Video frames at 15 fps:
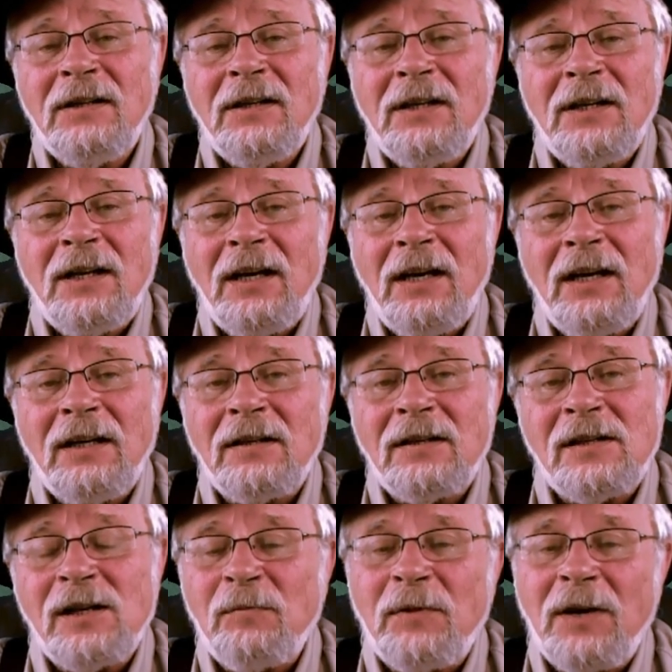and
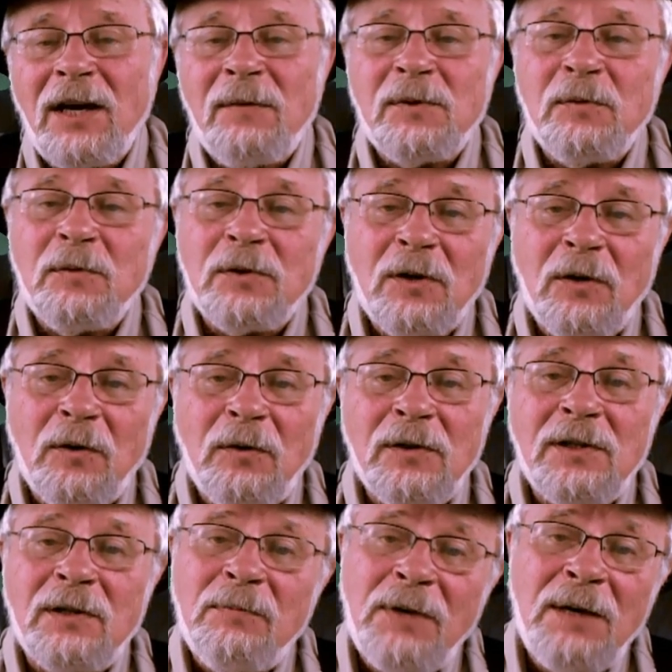sometimes it was cold,
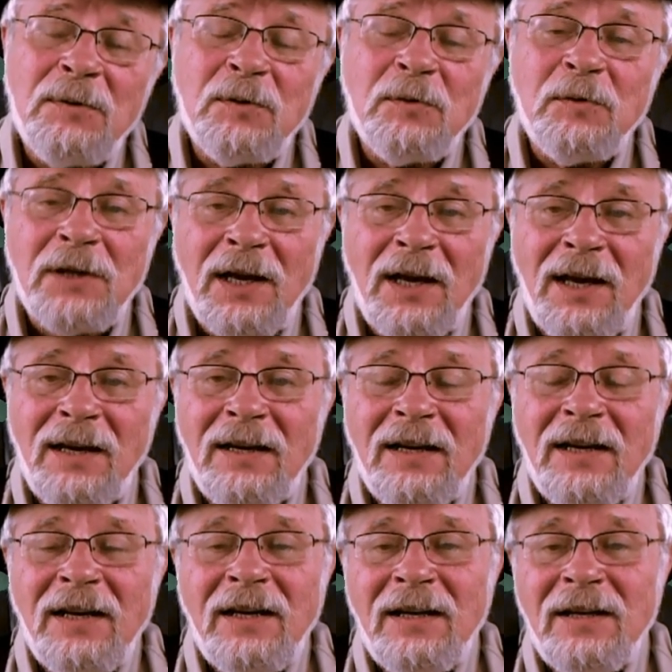sometimes it was hot,
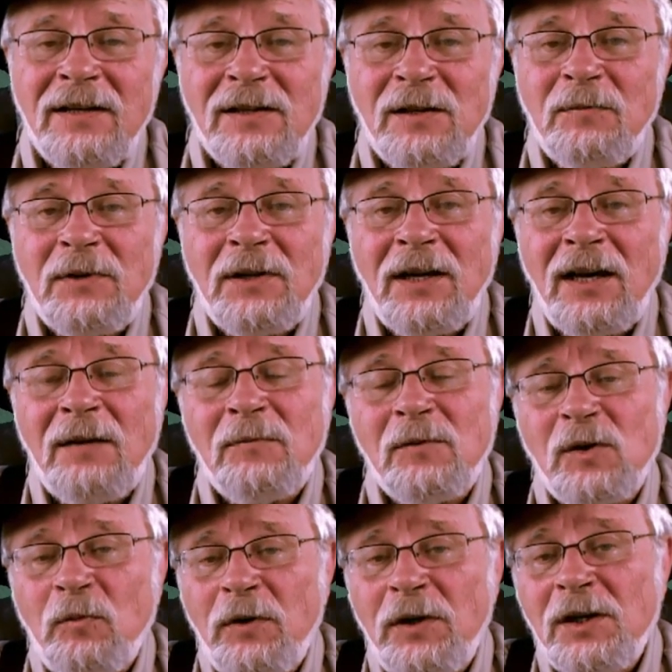and sometimes the
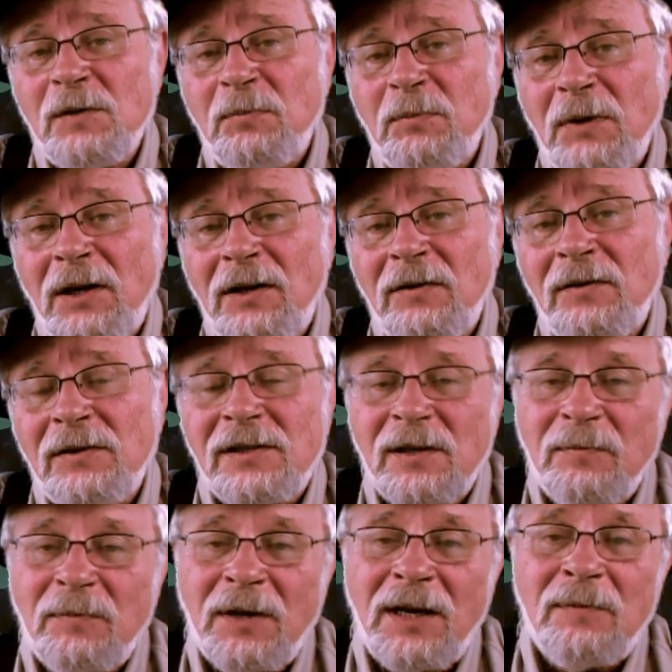winds blow and
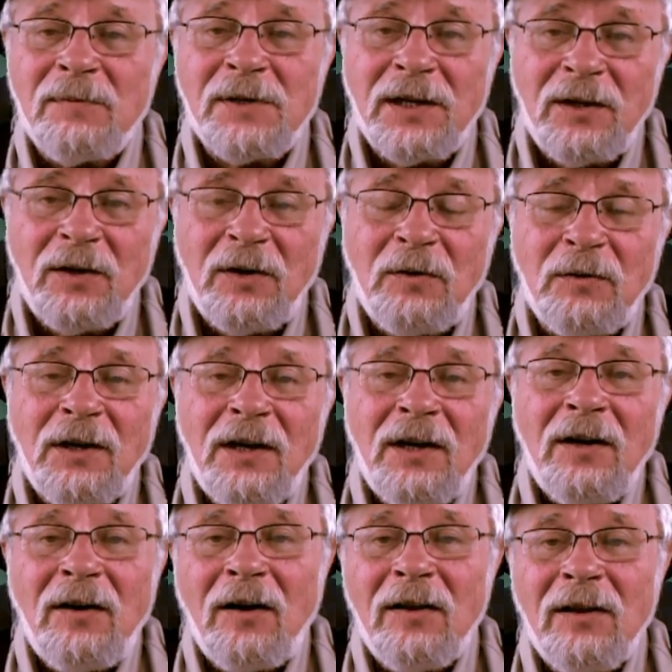sometimes they don't.
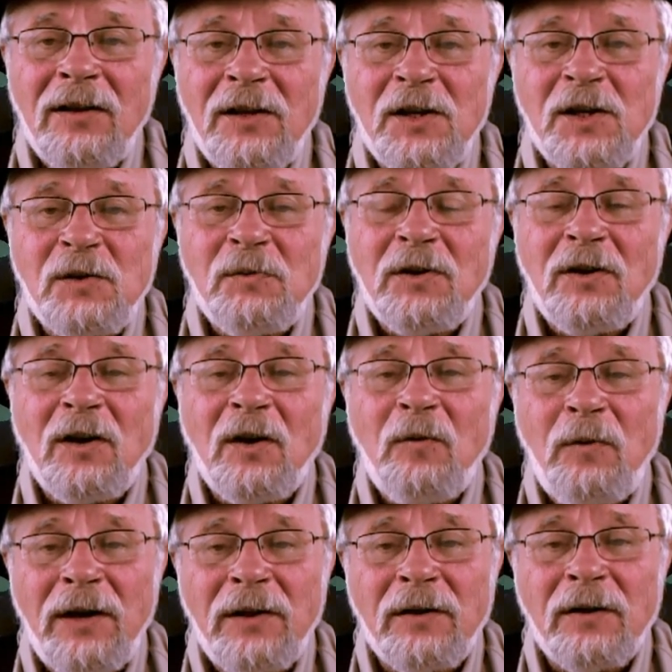All of this we call
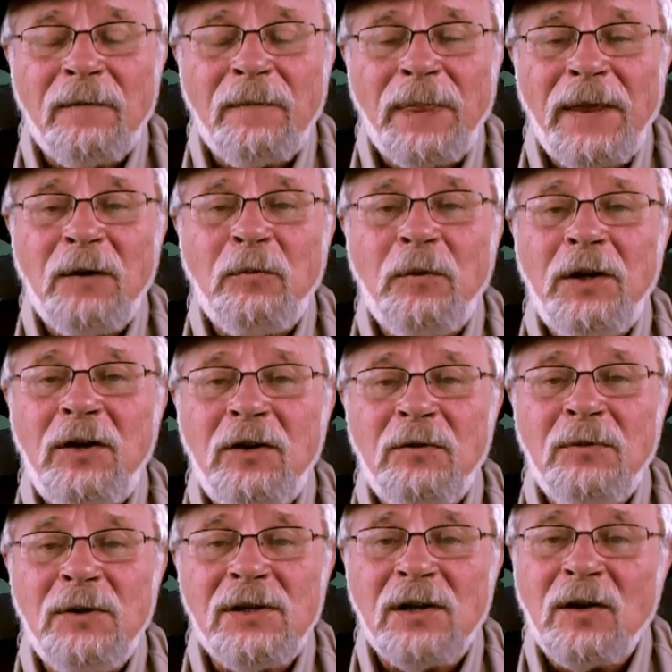weather, and we
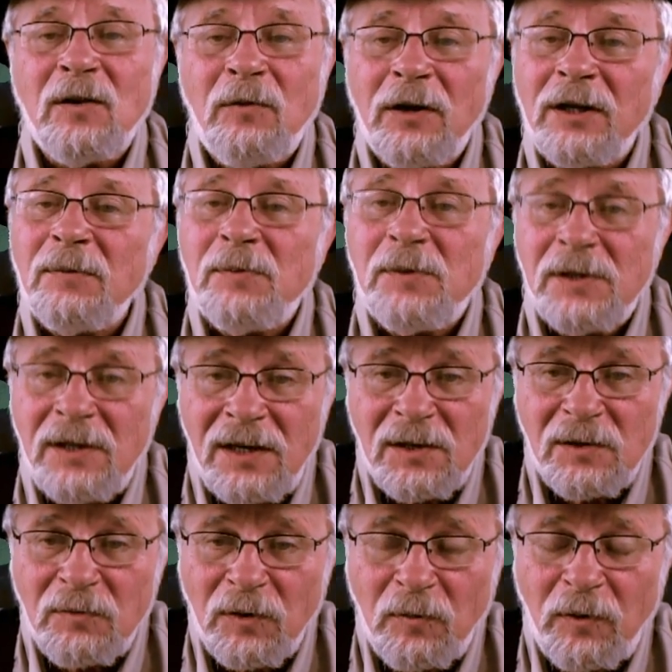humans are quite obsessed
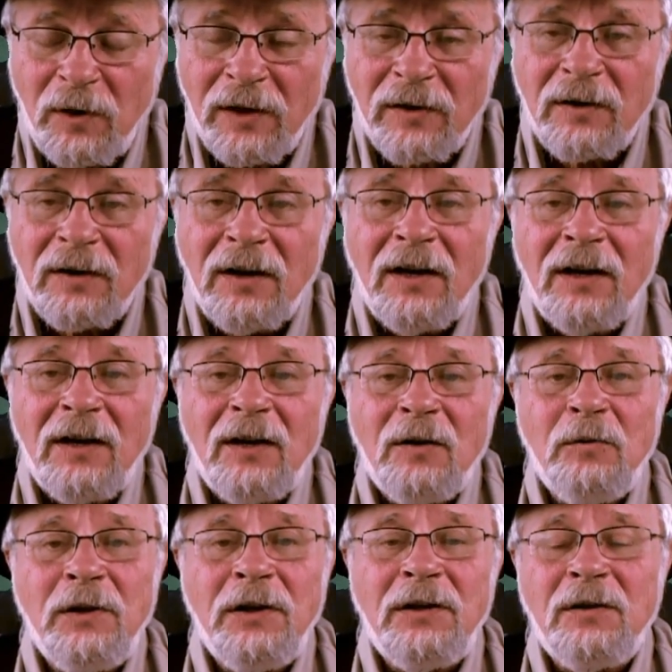with weather.
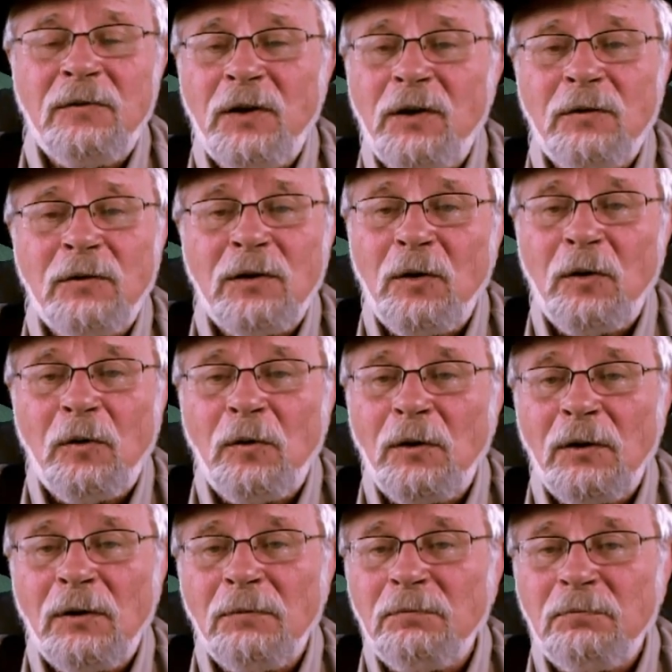We devote
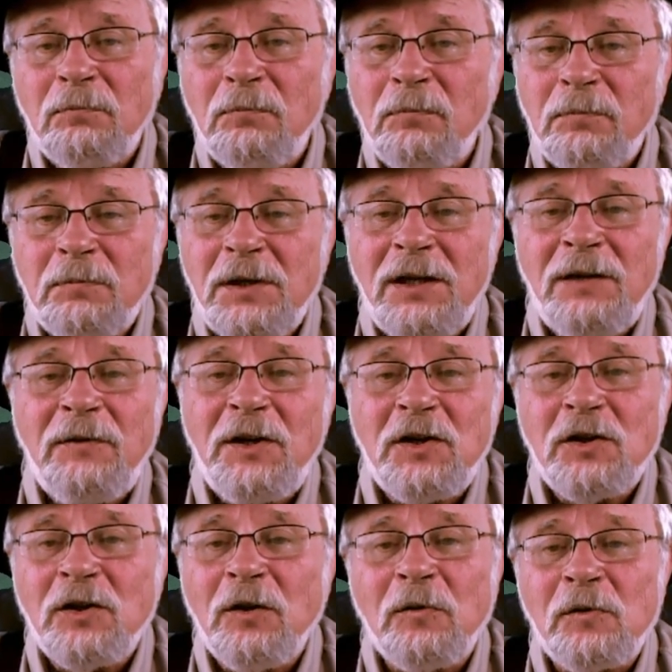whole TV
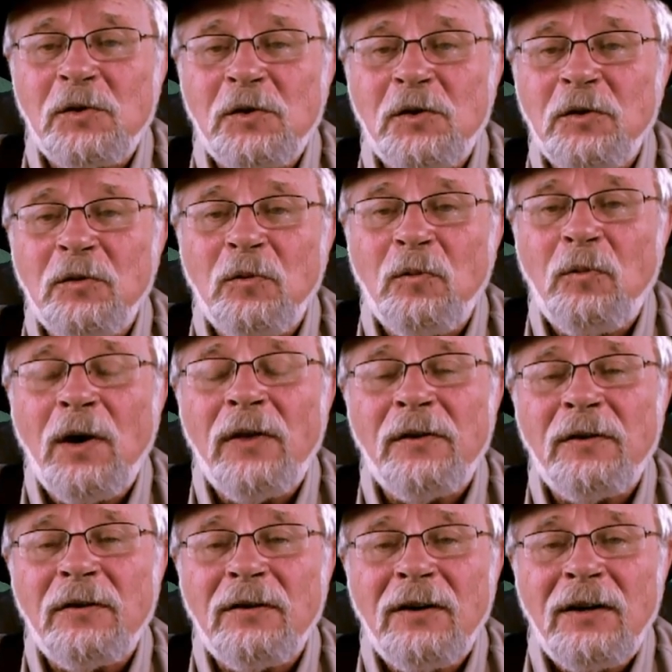shows to
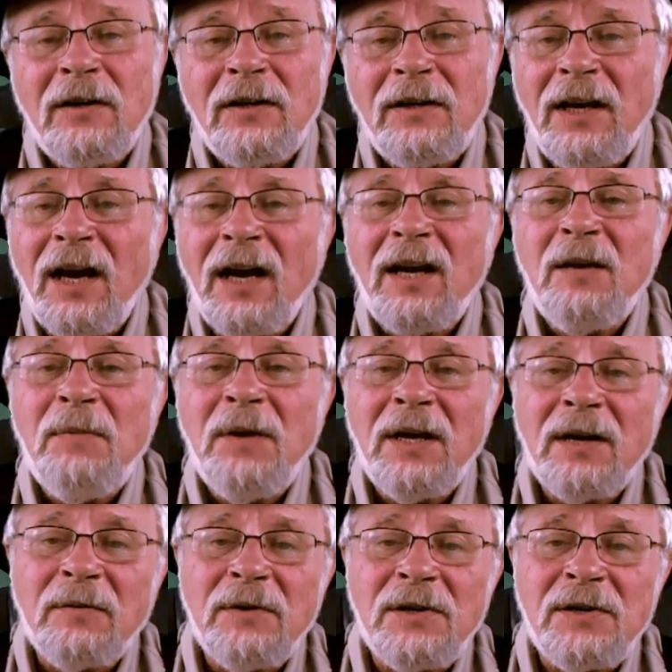weather,
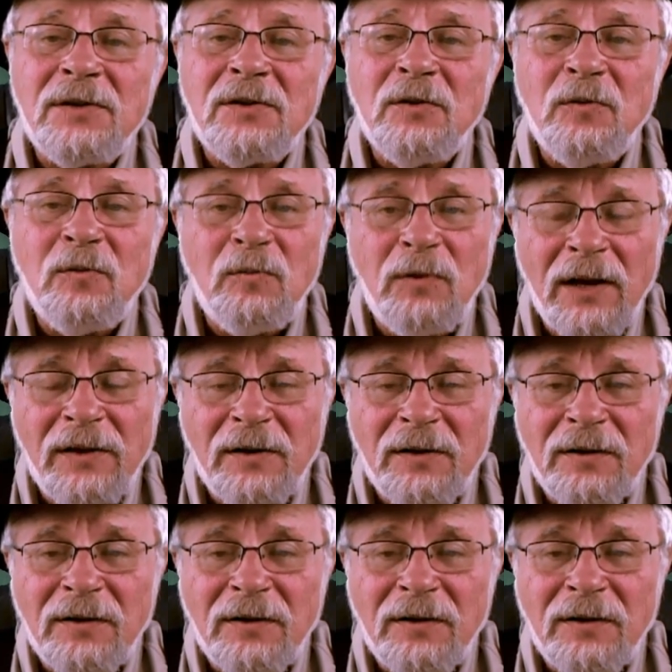documentaries to weather.